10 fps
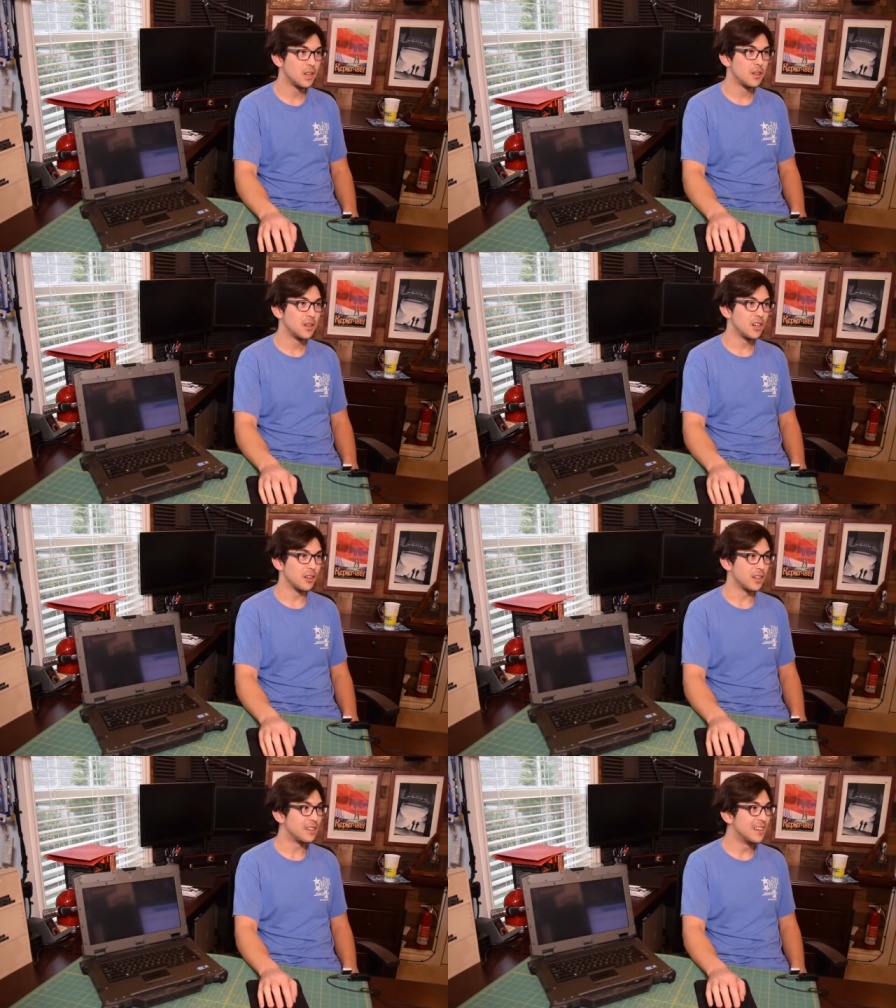All
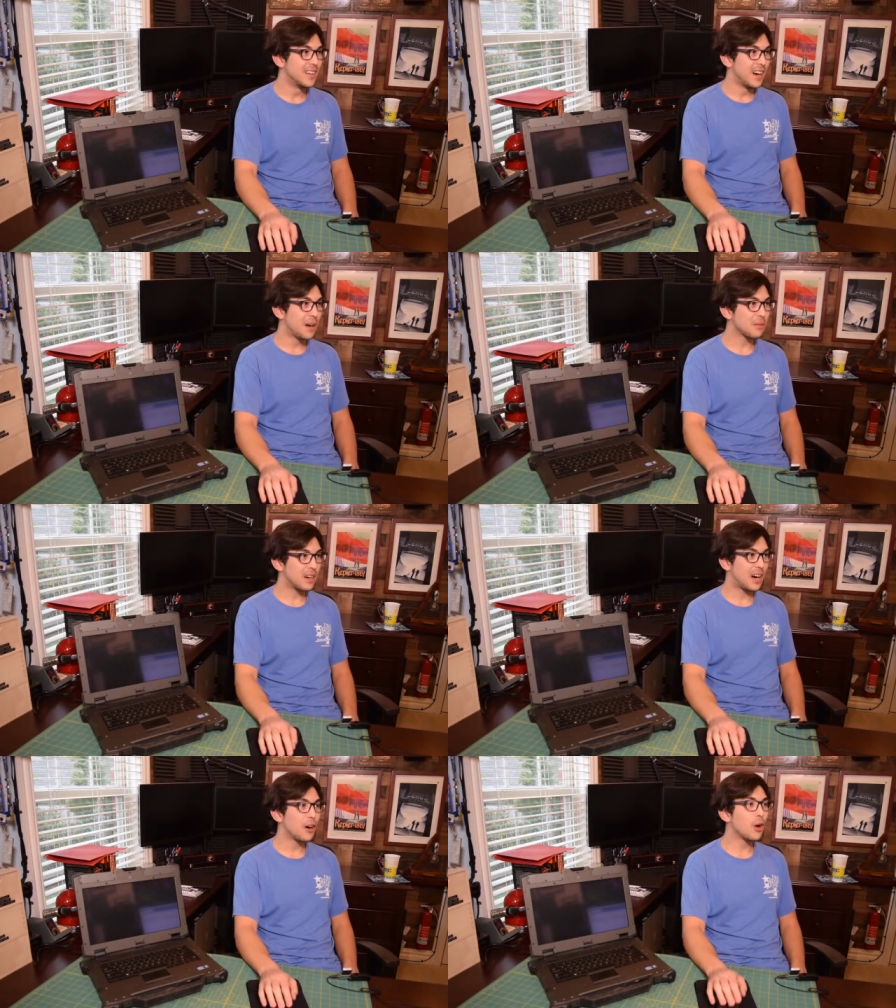right. I'm,
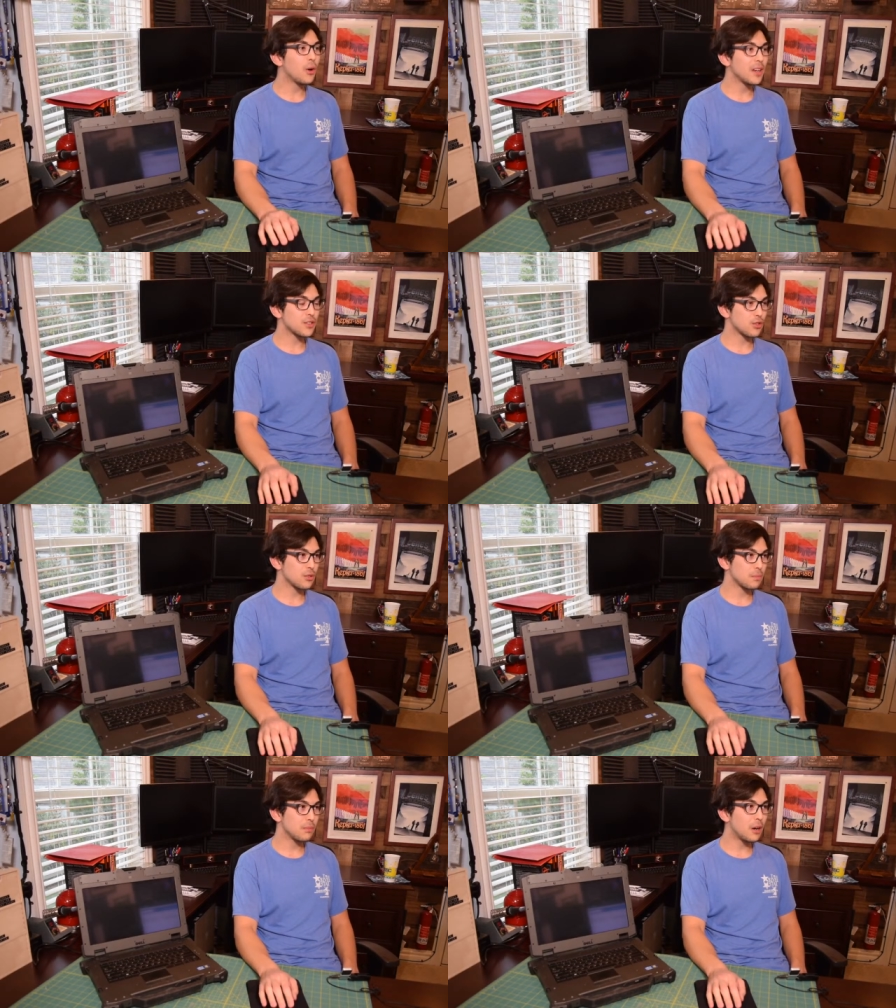I'll, I'll
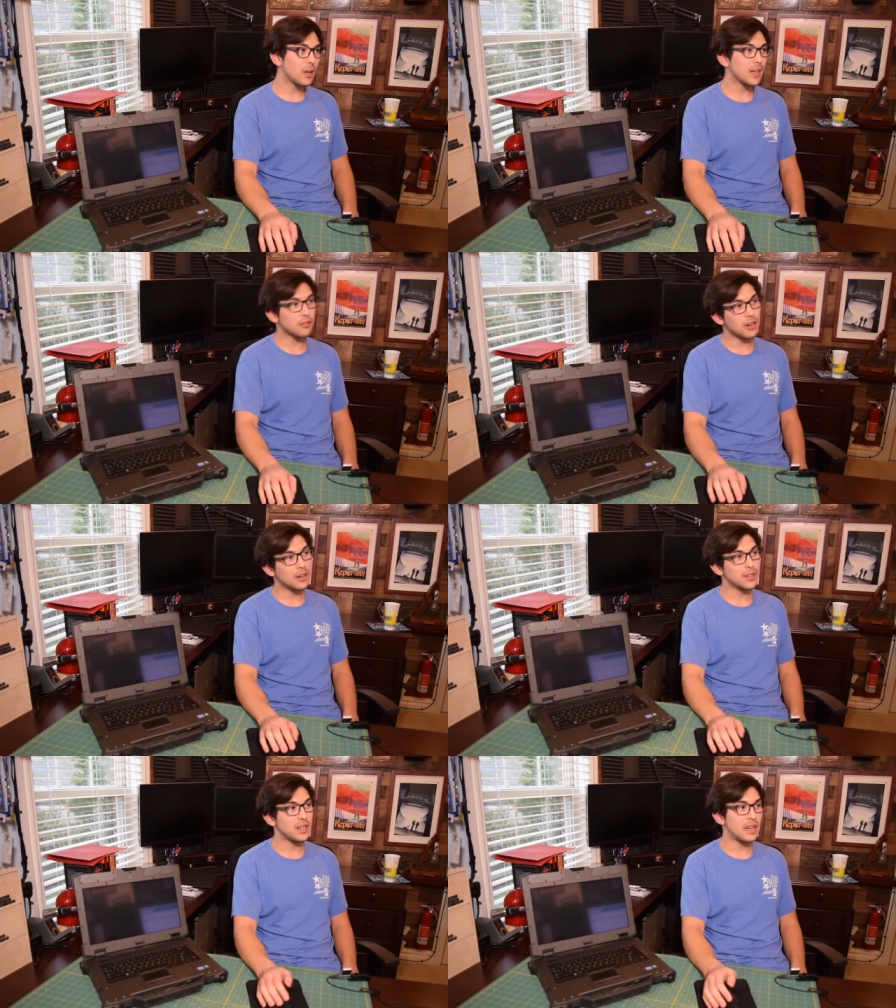answer, I'll hang
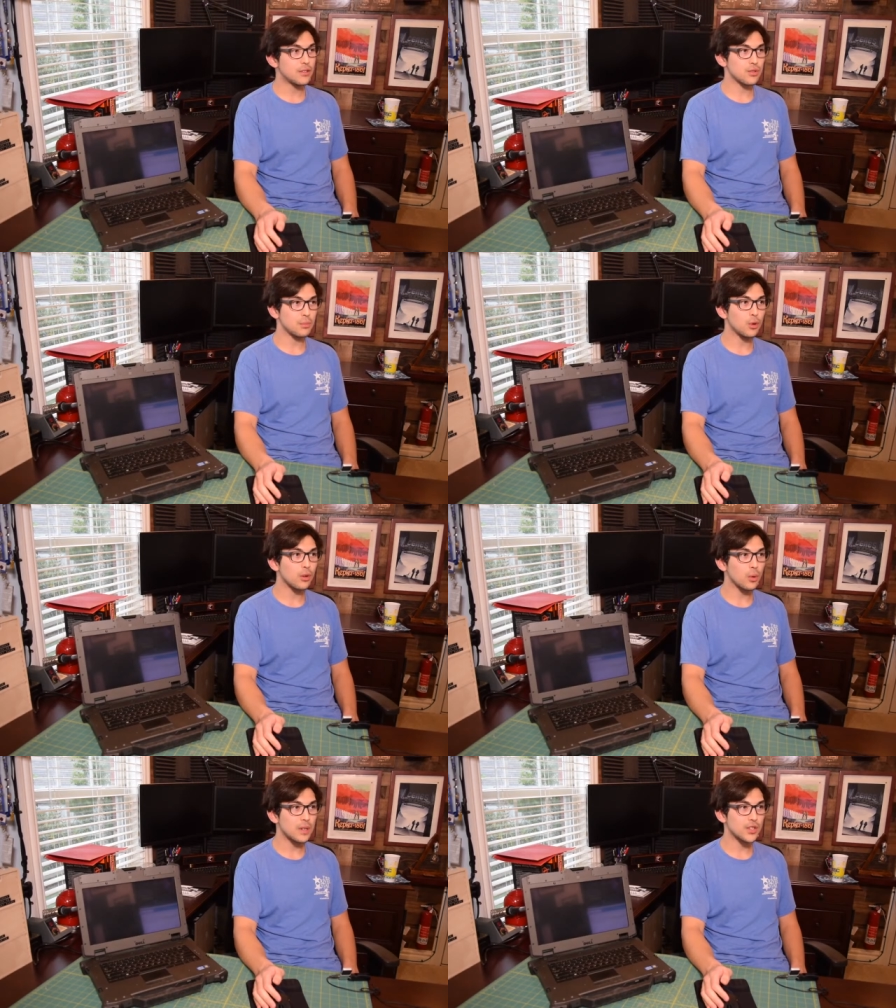around and answer
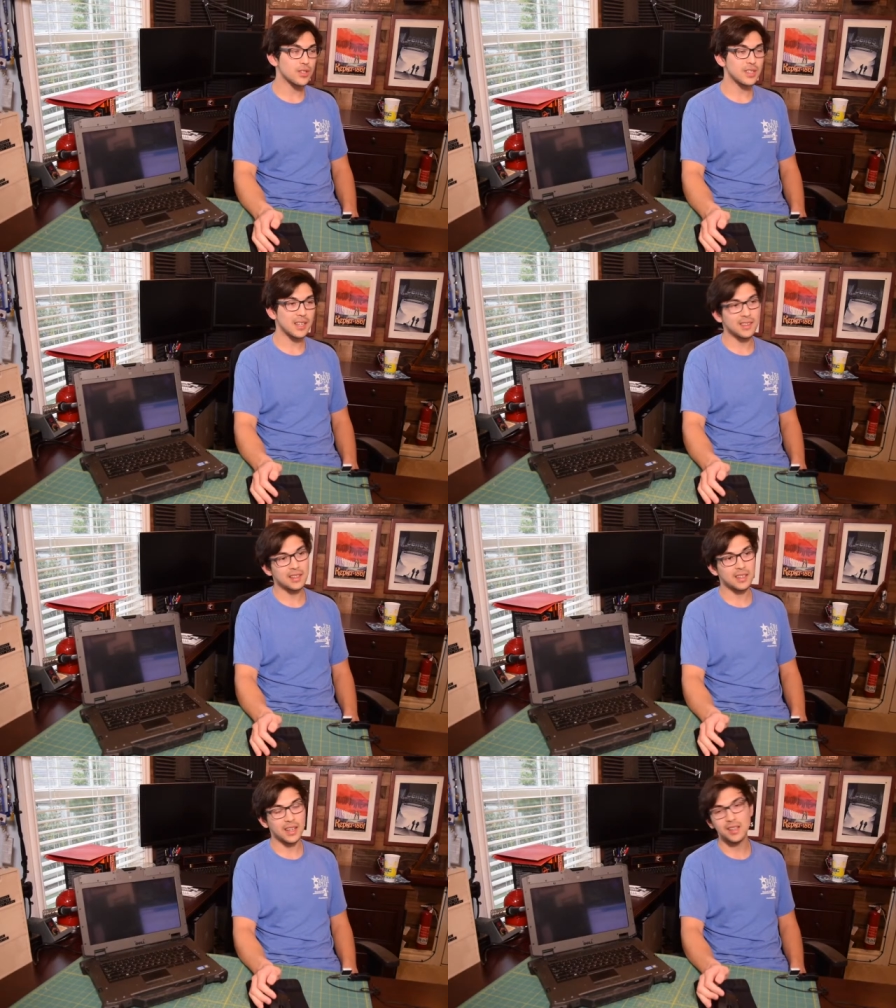more questions at
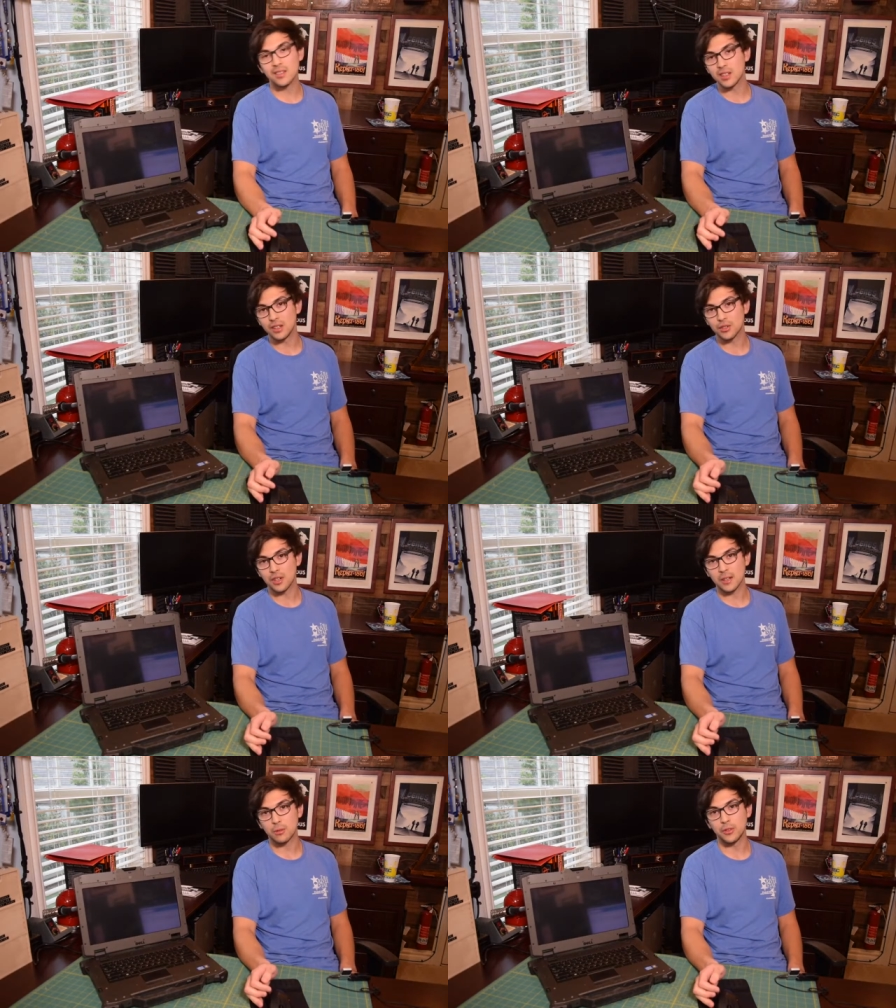the end and
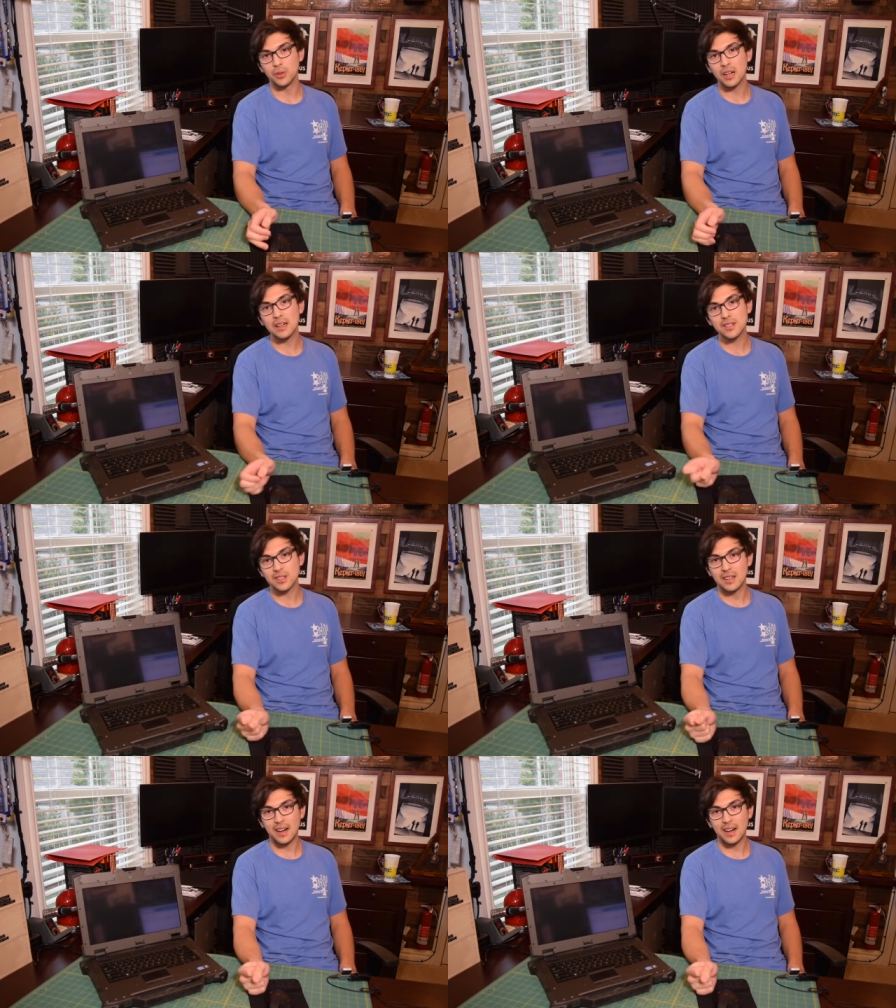interact with you guys.